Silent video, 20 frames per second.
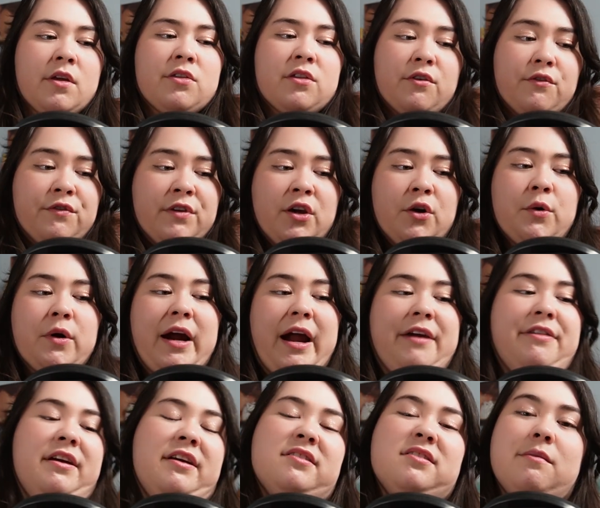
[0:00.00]
the viewer,
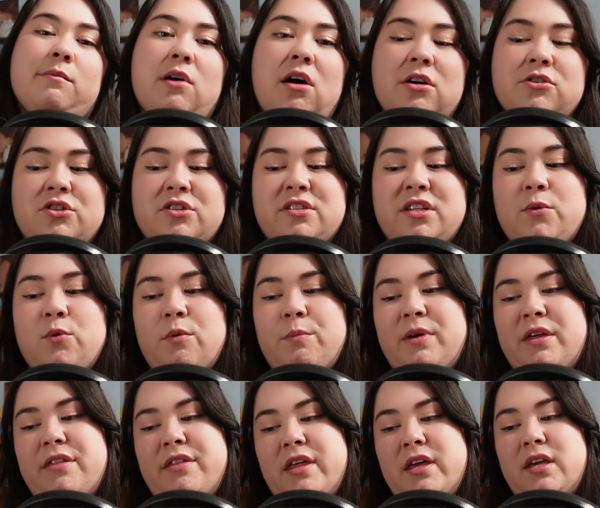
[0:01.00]
I think subconsciously will
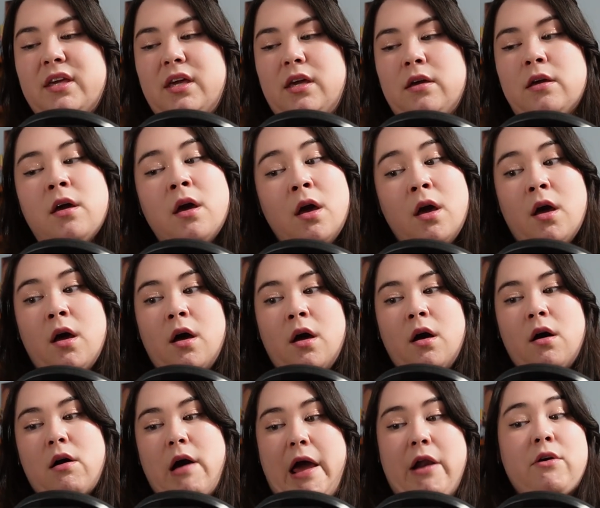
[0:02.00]
be thinking,
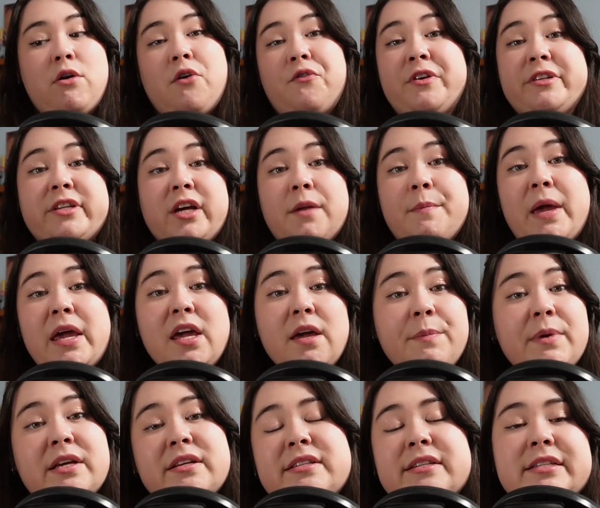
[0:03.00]
I don't know if he's going to make
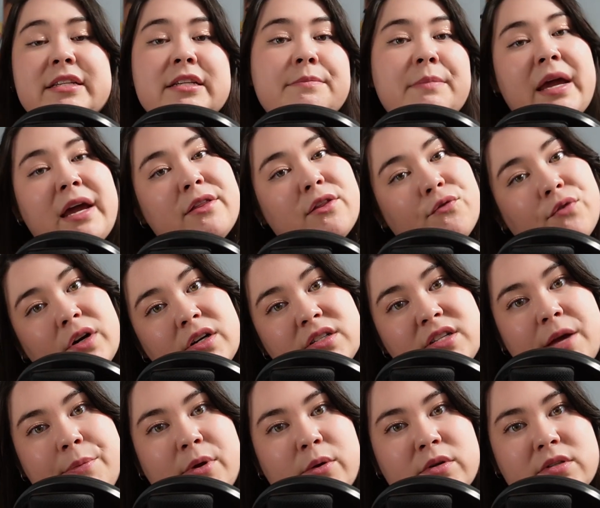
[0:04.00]
it because he didn't make it the first
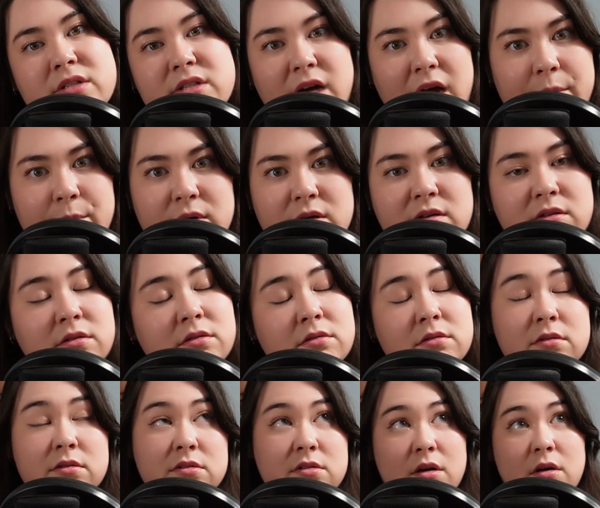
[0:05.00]
time there was a timer.
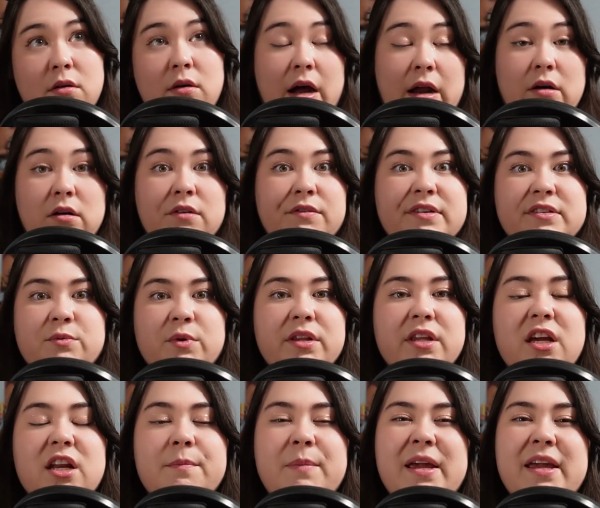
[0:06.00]
So I don't know if he's
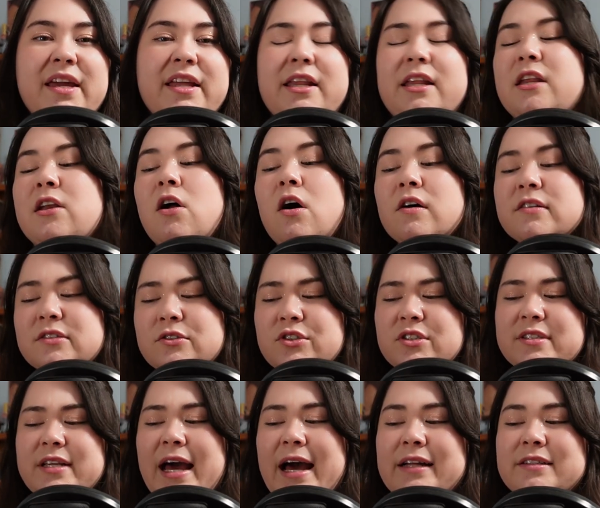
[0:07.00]
really going to make it. And it also
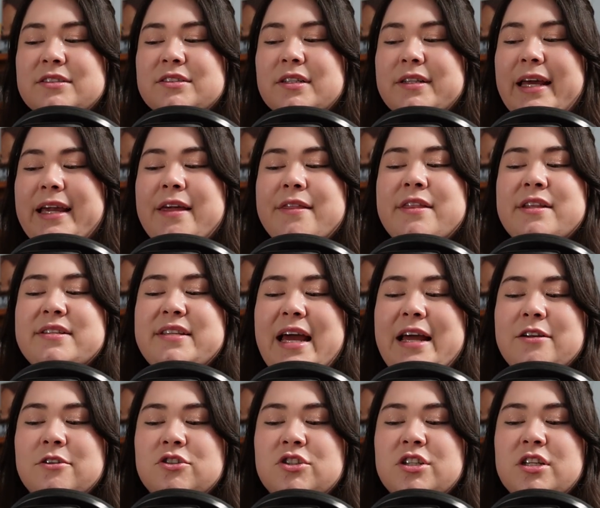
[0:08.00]
just adds to like the
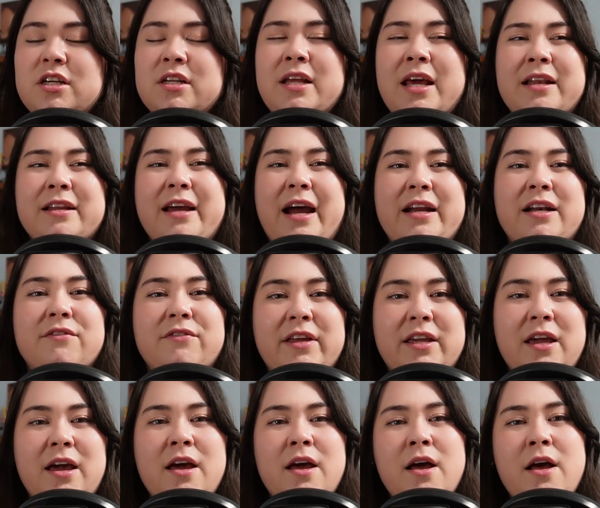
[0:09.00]
tension and kind of
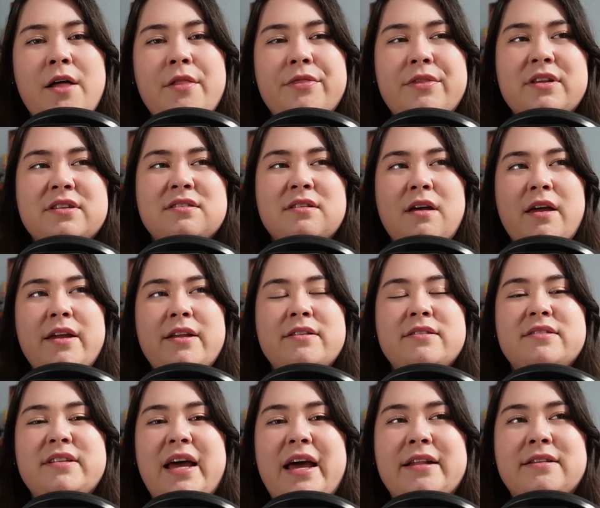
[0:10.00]
like this
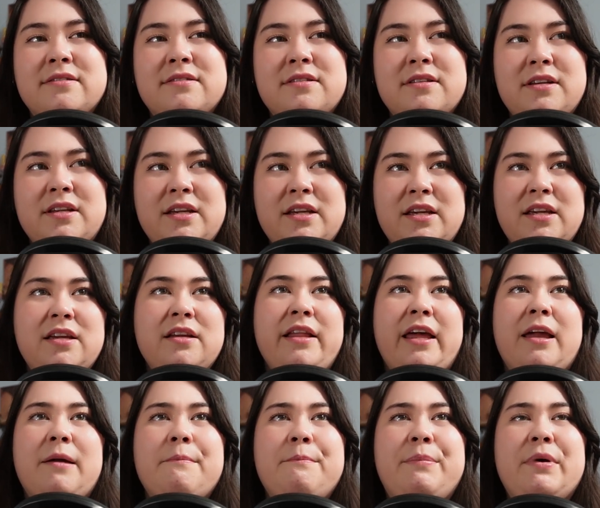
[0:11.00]
intensity,
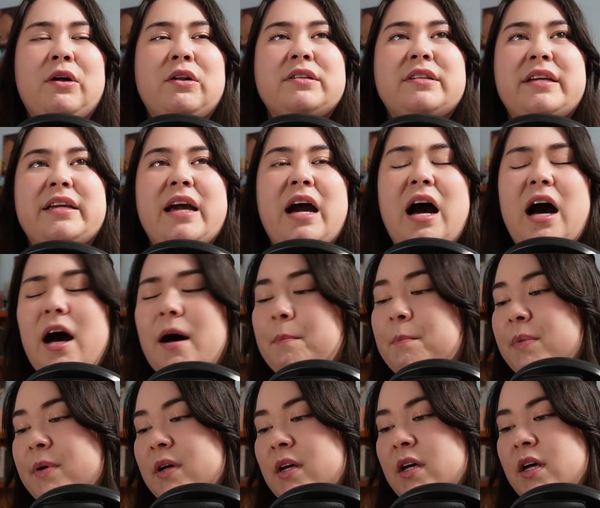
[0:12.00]
like building
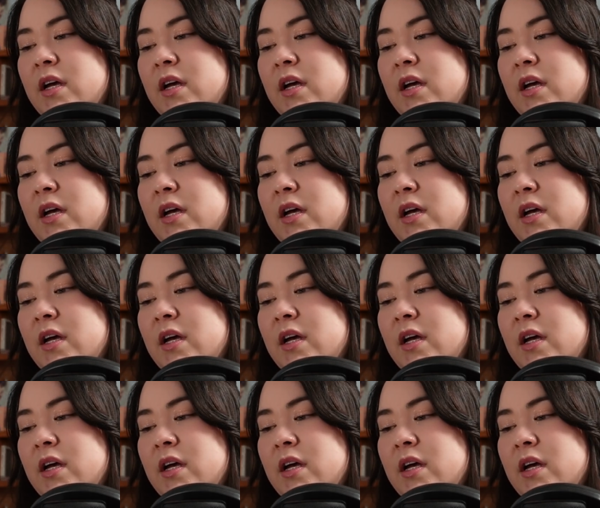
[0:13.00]
up